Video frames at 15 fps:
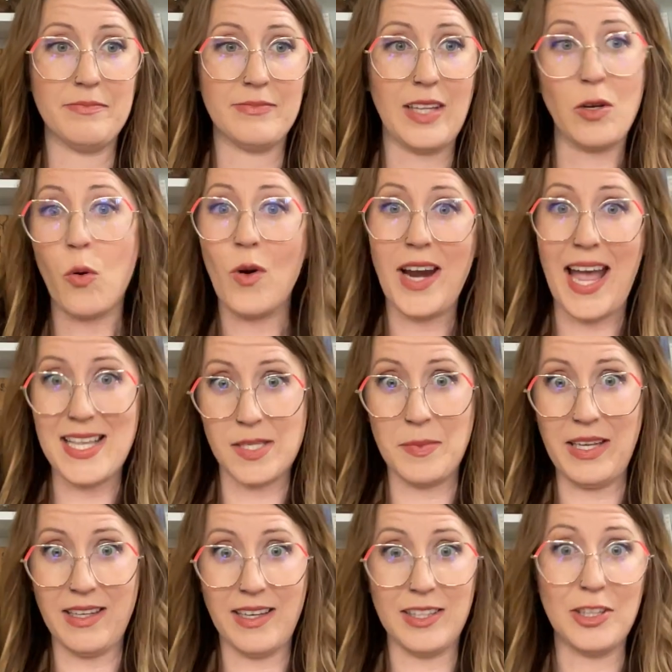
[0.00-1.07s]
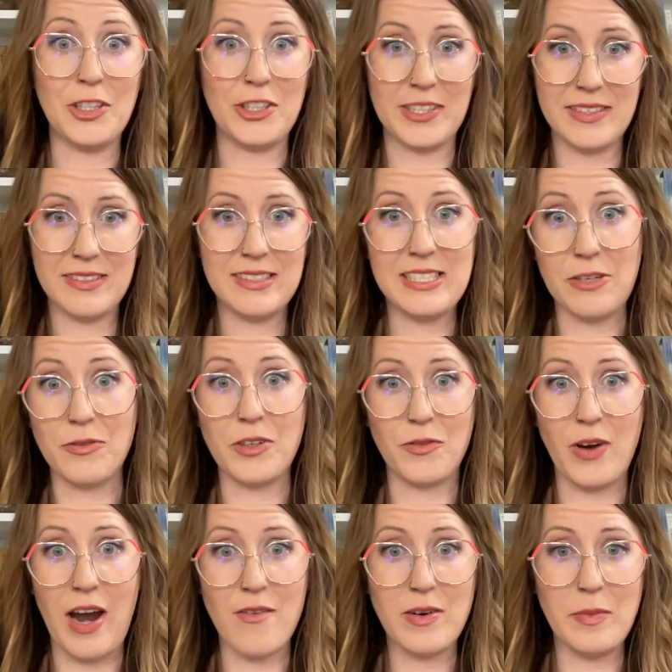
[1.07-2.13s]
that orgasming can look different
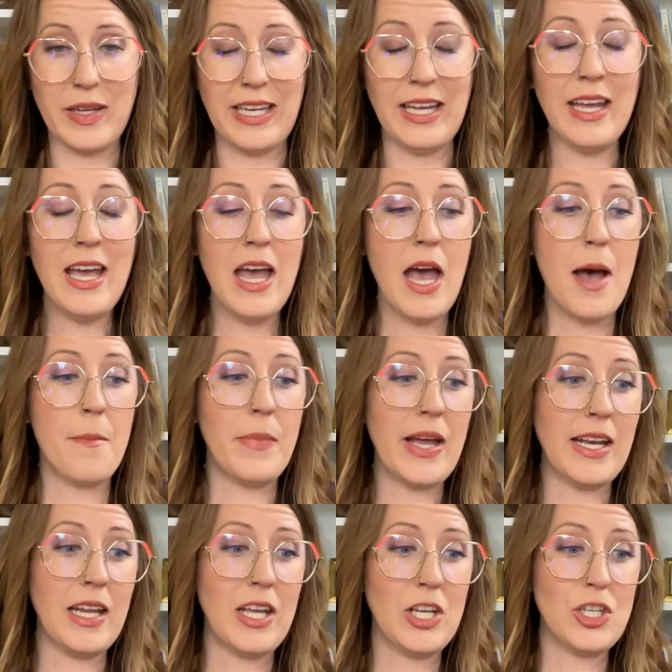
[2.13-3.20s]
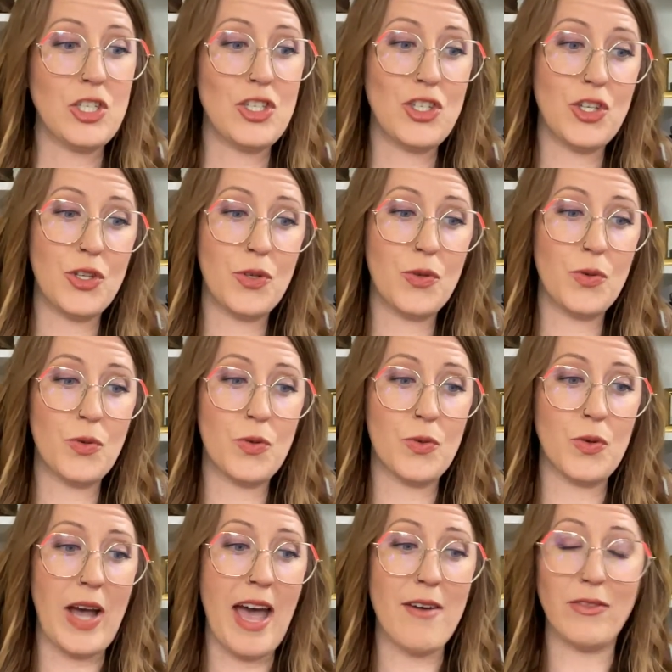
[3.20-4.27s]
for everybody, but
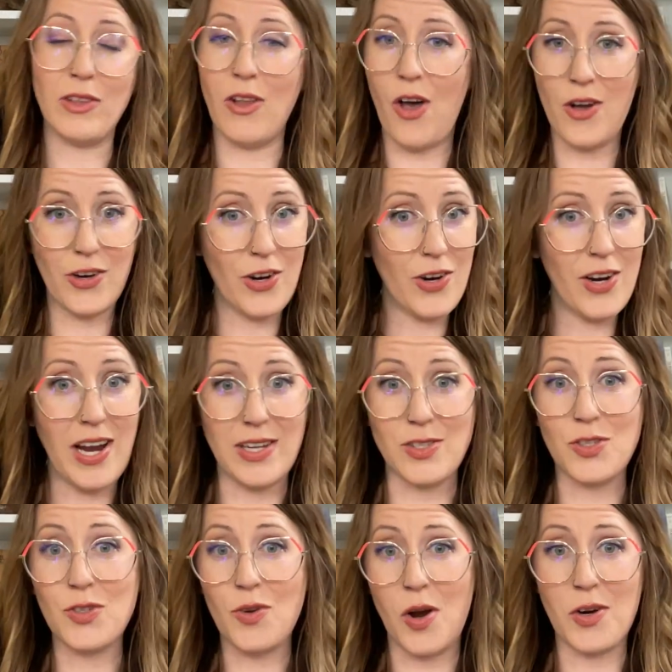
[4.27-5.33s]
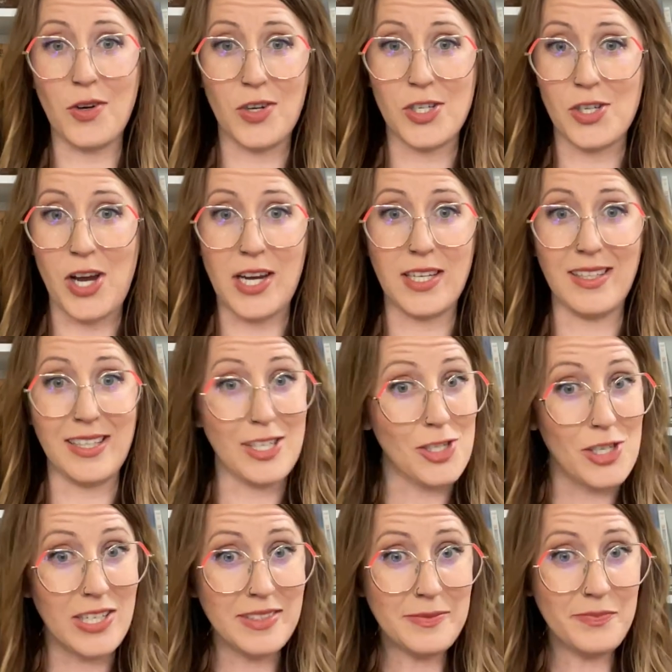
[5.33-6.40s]
to have longer and stronger
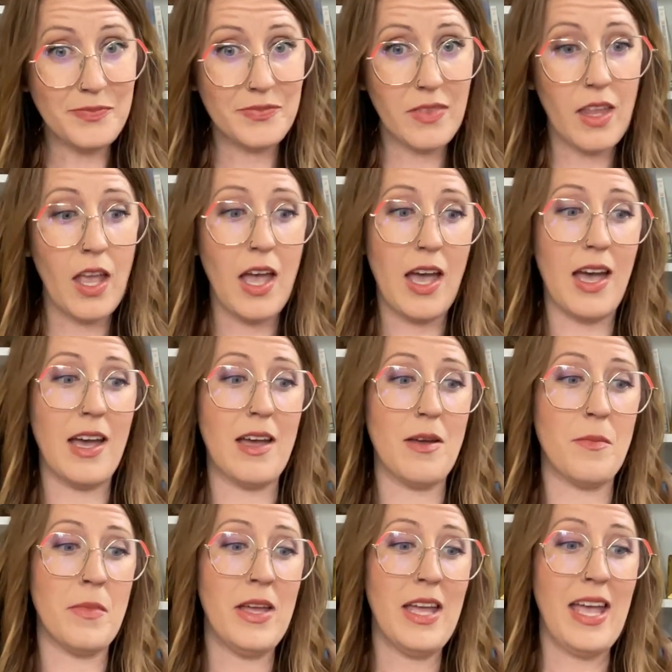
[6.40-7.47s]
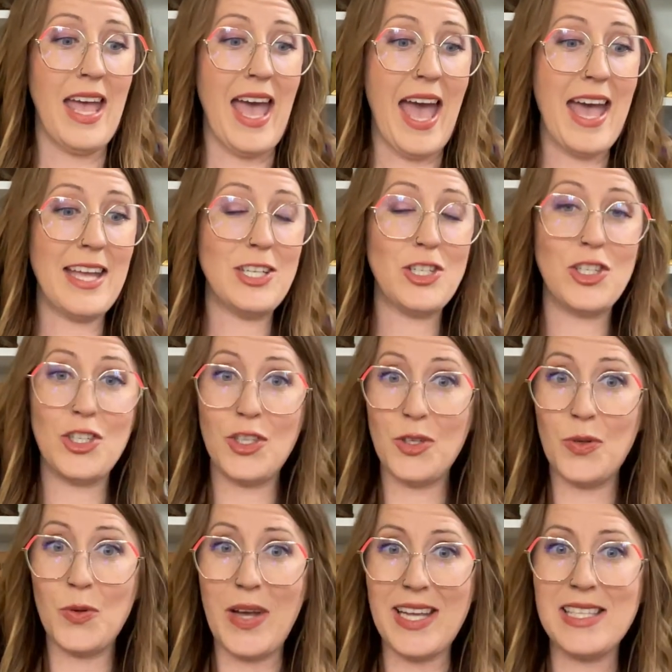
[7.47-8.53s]
ejaculation, and
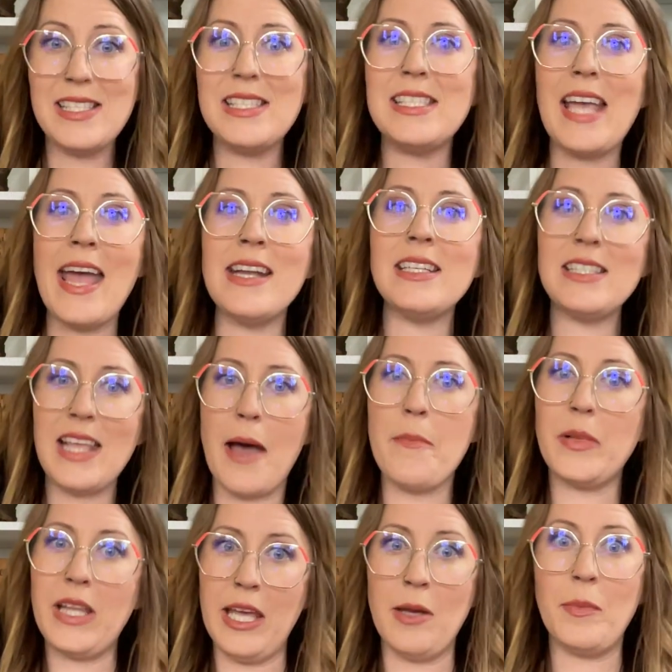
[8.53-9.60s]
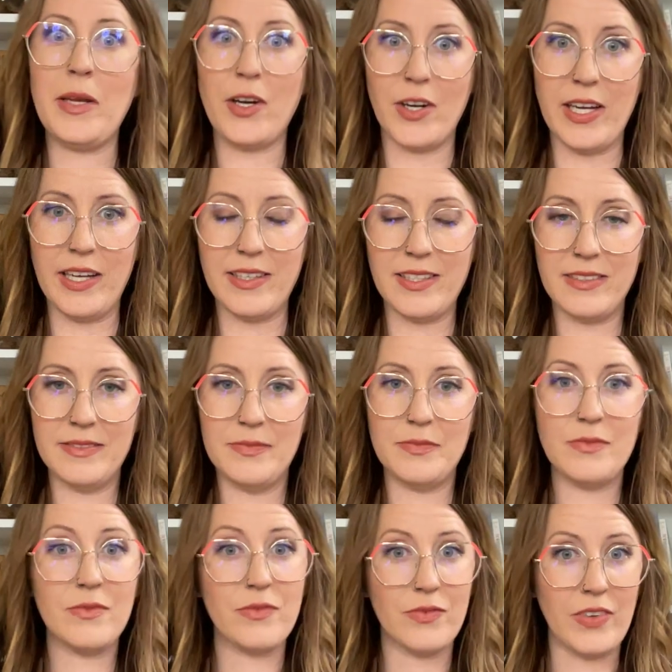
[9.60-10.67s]
to extend that play period,
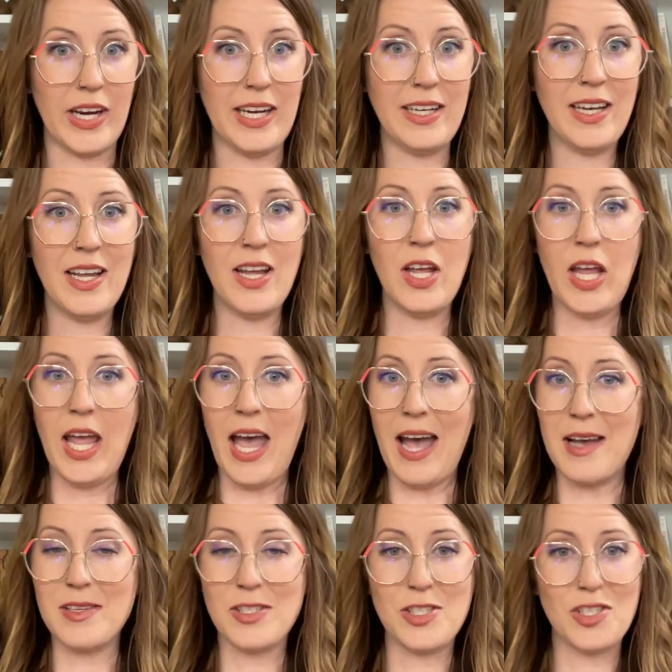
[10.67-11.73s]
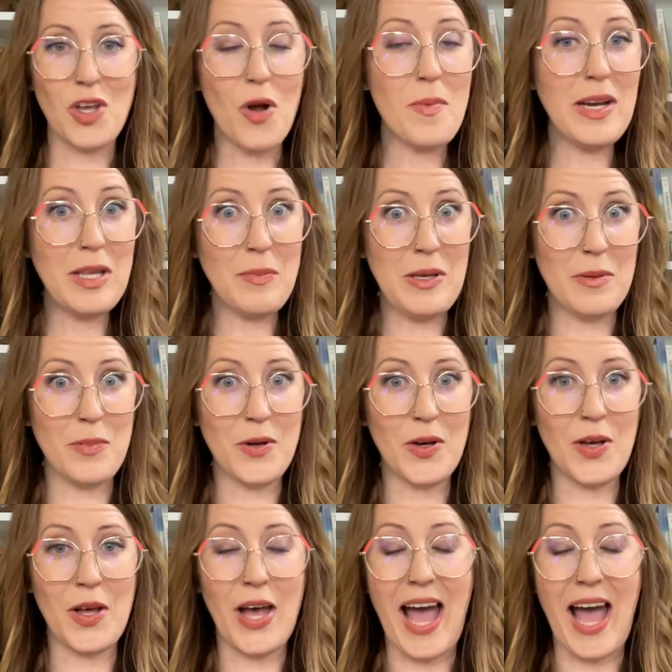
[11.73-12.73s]
right? So many people,